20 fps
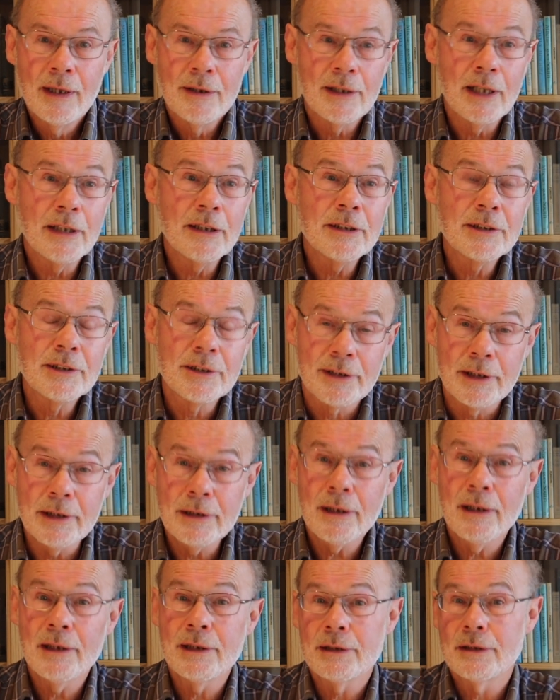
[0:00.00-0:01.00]
Then
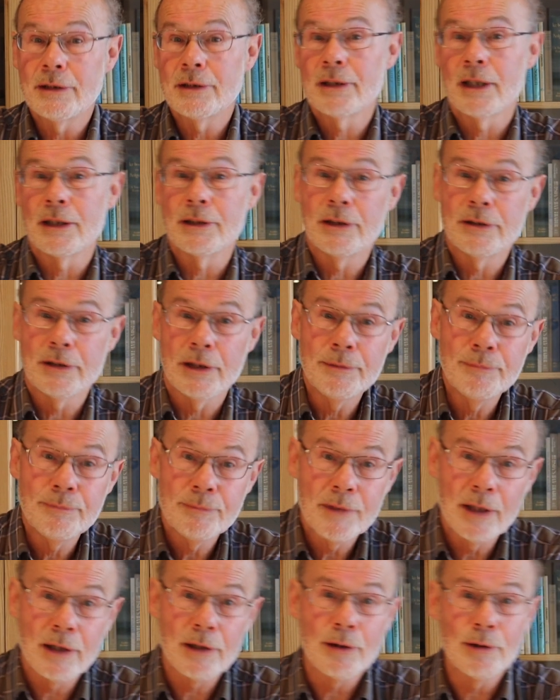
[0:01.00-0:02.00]
encircling the tundra
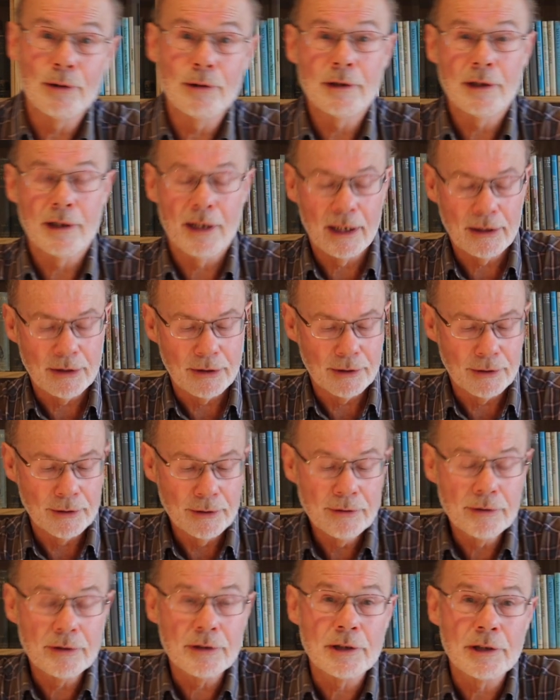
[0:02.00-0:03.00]
at lower
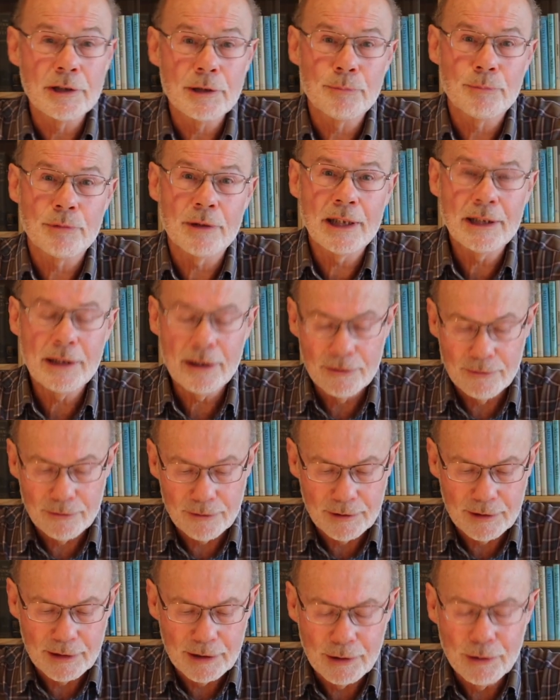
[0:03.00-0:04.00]
latitudes and spreading
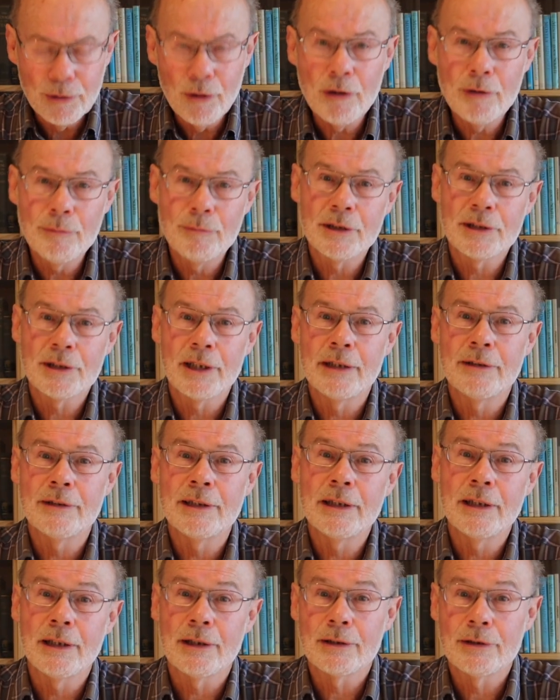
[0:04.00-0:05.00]
for an enormous
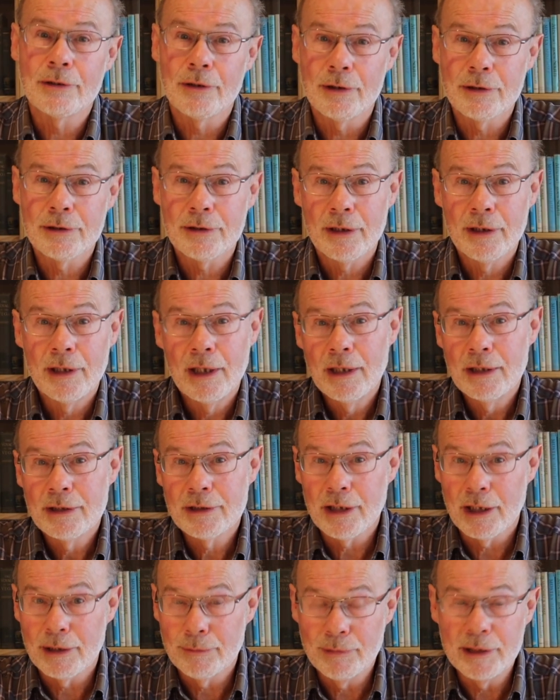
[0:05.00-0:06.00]
area across
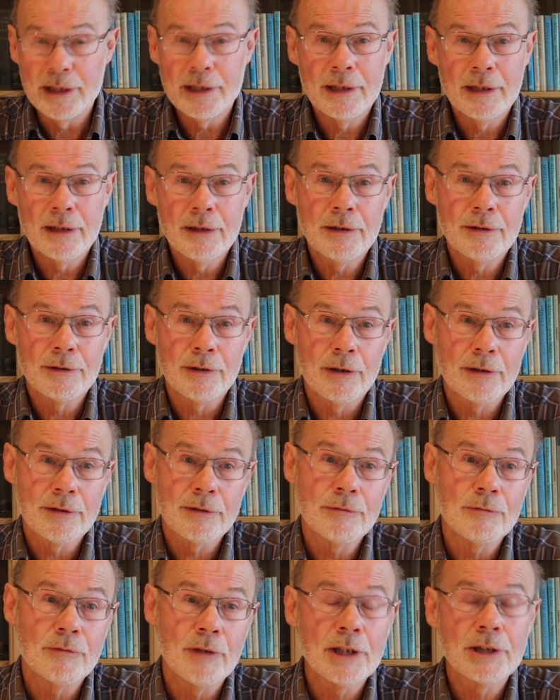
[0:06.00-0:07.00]
Siberia,
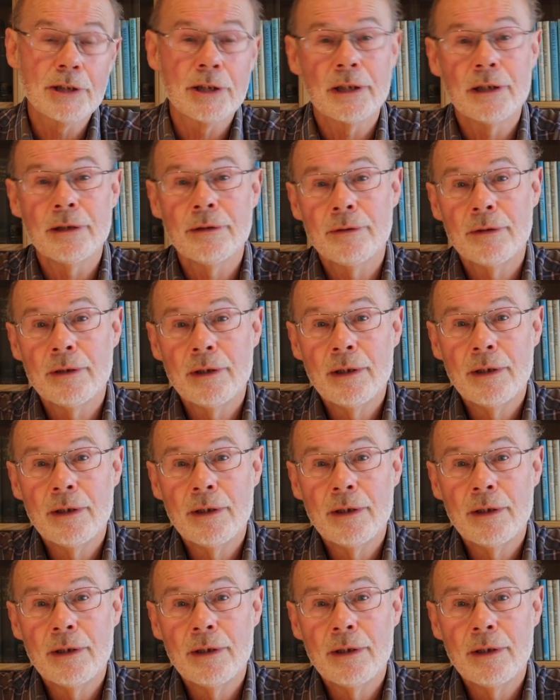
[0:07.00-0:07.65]
northern Russia,